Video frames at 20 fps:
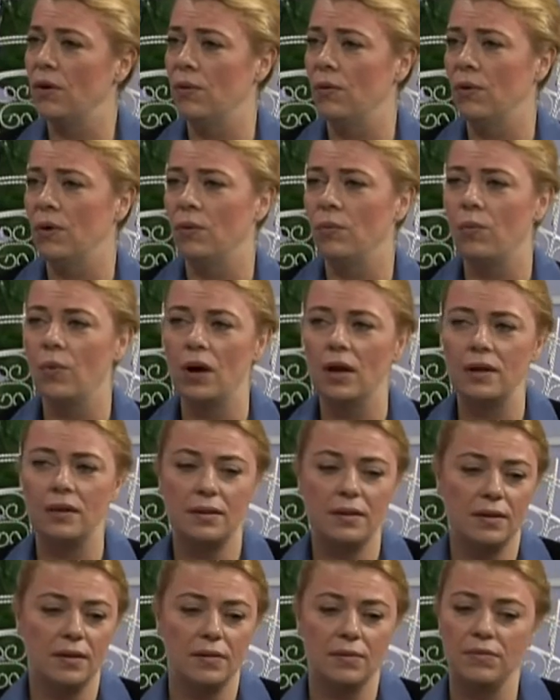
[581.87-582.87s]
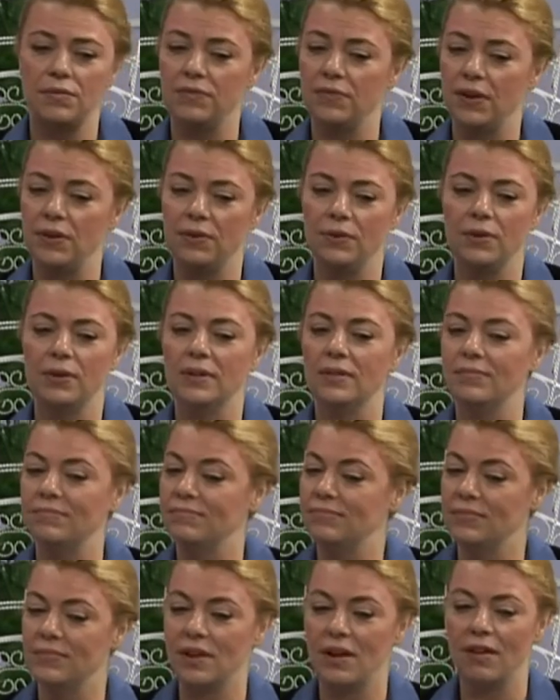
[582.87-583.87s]
or what the federal
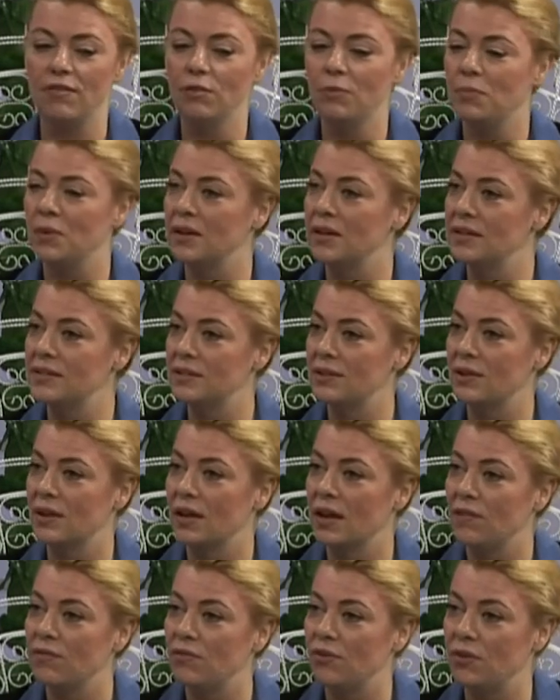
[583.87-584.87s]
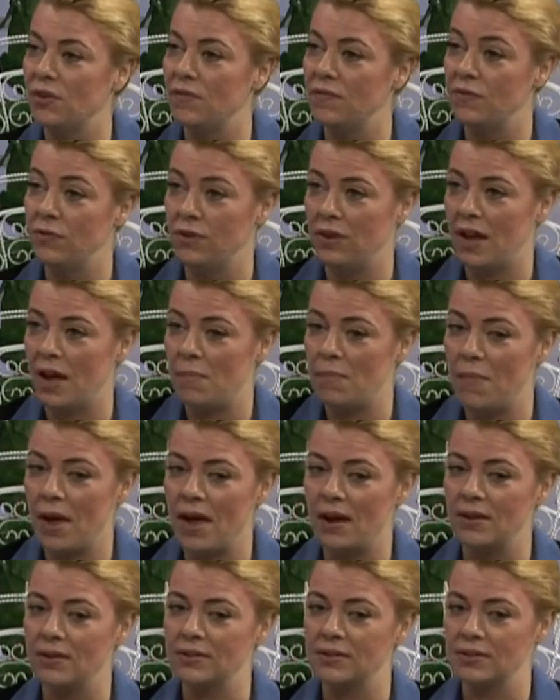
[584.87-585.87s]
government is looking for that
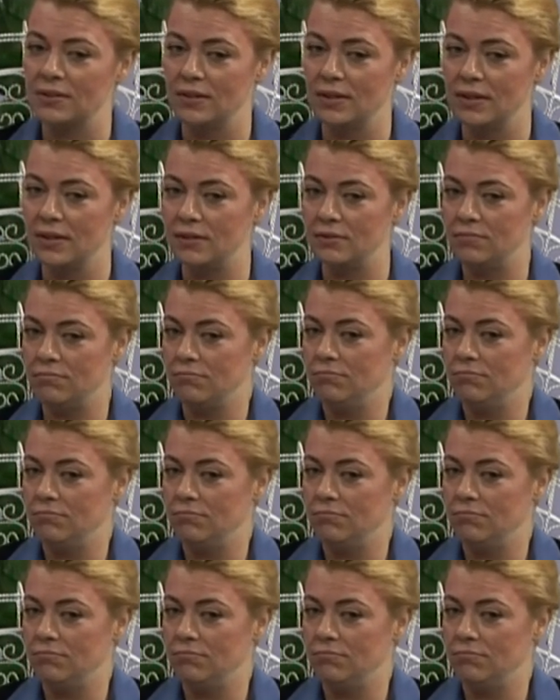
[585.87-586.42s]
matter, so that